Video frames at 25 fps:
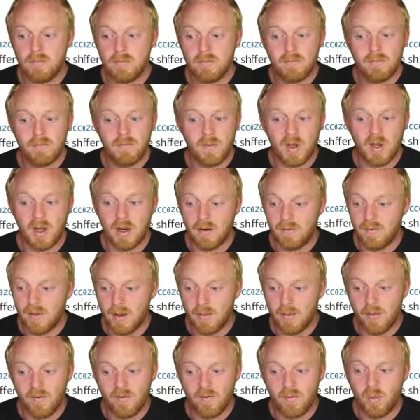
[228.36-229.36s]
none of
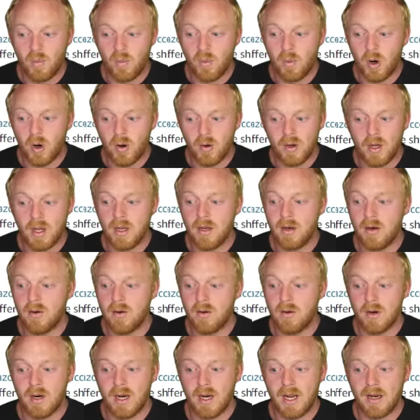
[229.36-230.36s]
them have broken
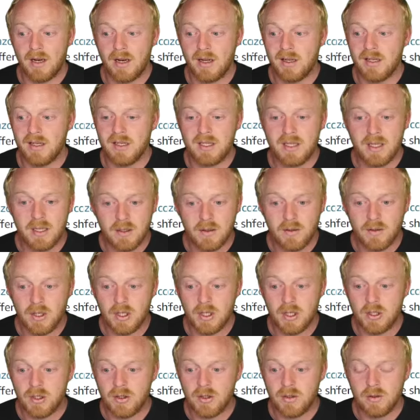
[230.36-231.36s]
or had any seal
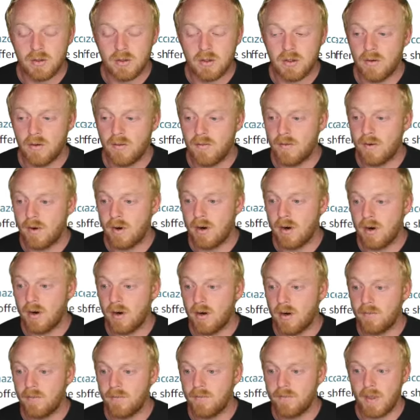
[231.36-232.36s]
issues so
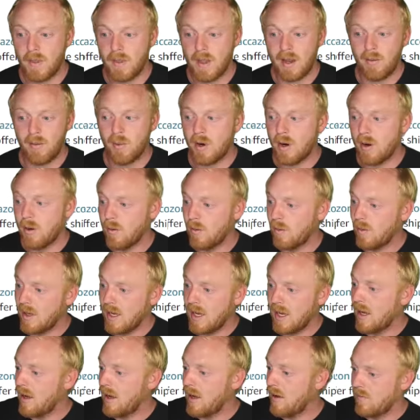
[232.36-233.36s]
far. I probably
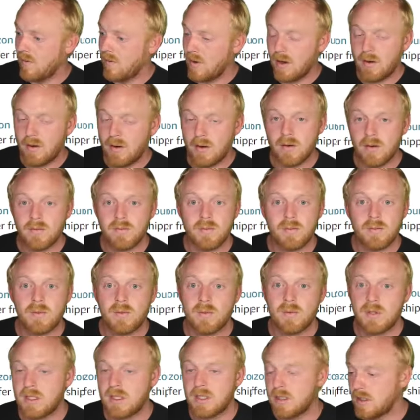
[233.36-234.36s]
have, I don't know,
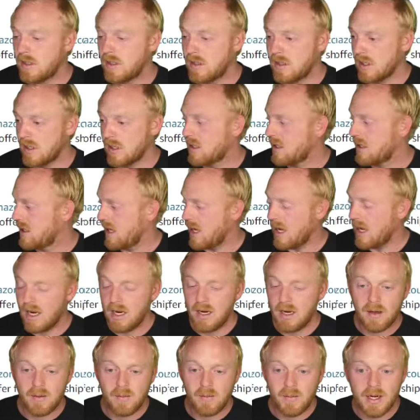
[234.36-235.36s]
6 to
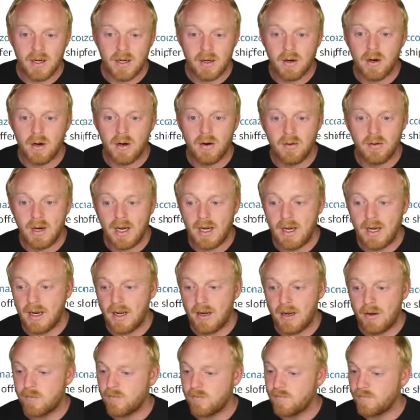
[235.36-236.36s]
8 on my car right
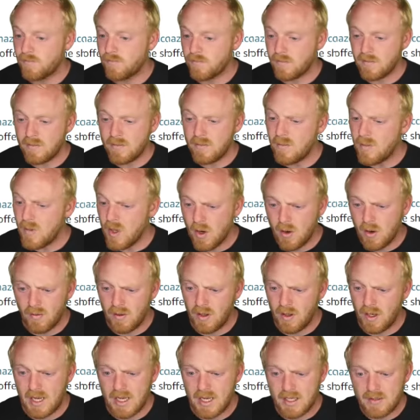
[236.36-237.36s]
now over
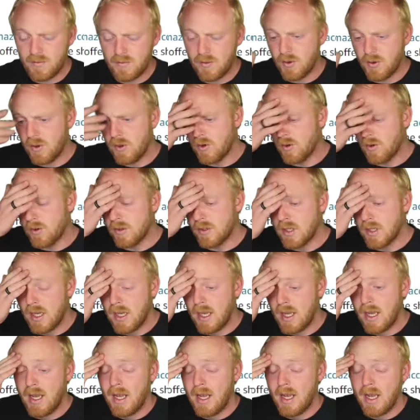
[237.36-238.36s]
the last few years.
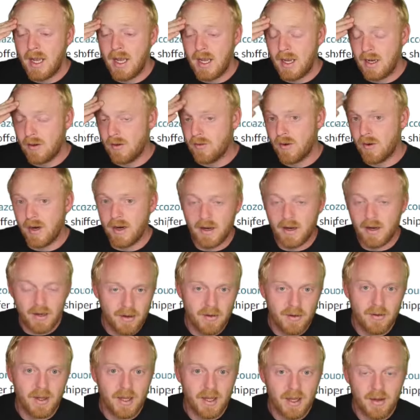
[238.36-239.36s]
And granted,
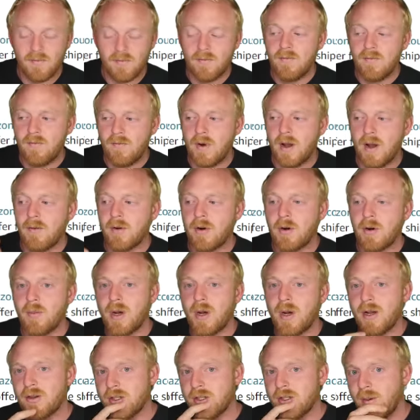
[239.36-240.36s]
I only have 500
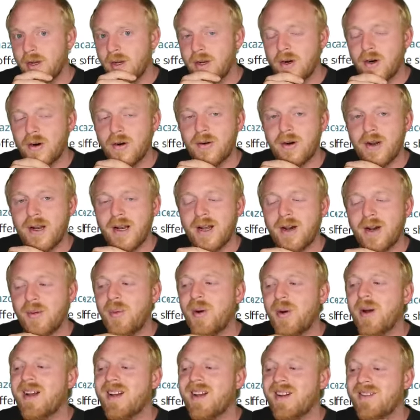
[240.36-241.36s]
miles on my car right now,
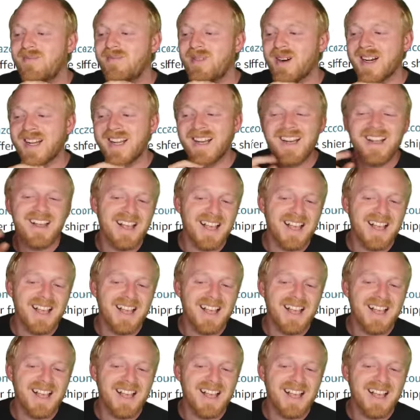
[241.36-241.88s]
but